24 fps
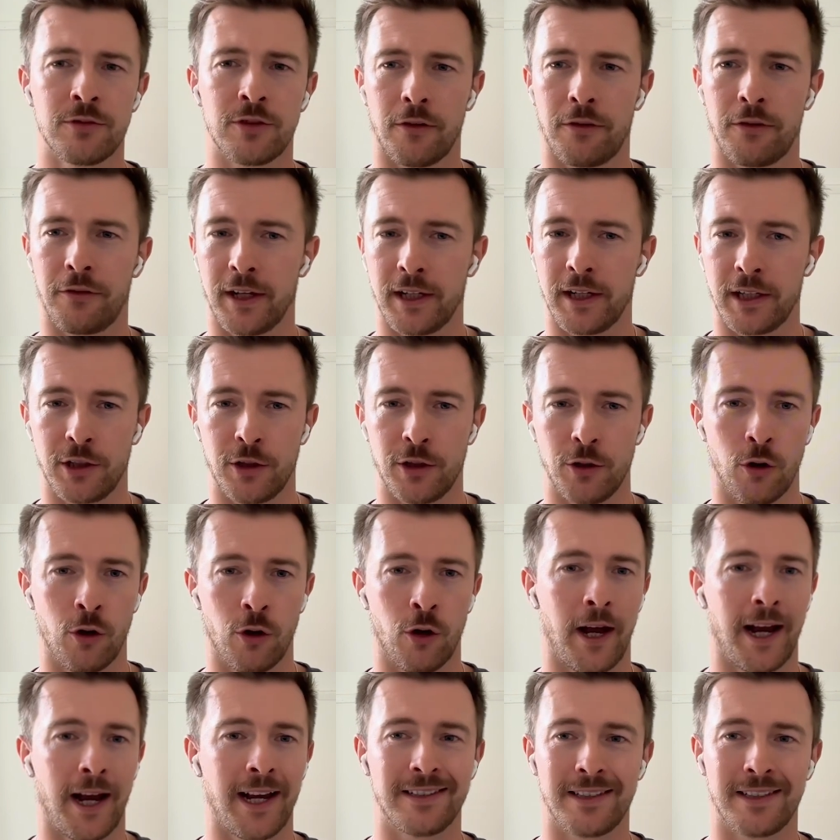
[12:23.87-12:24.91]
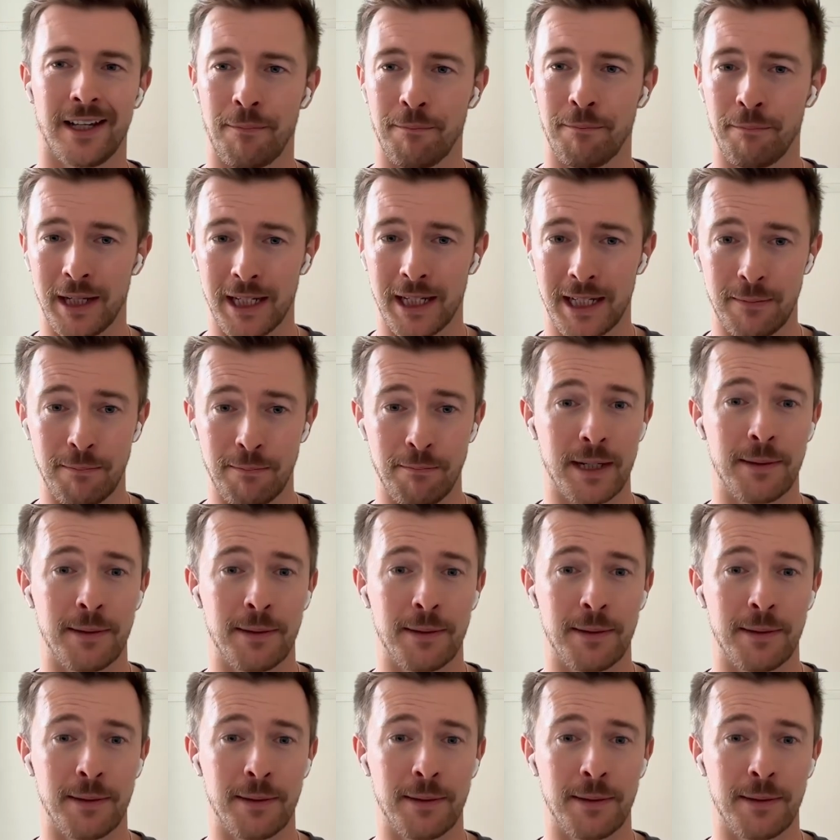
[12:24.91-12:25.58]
so think your SMB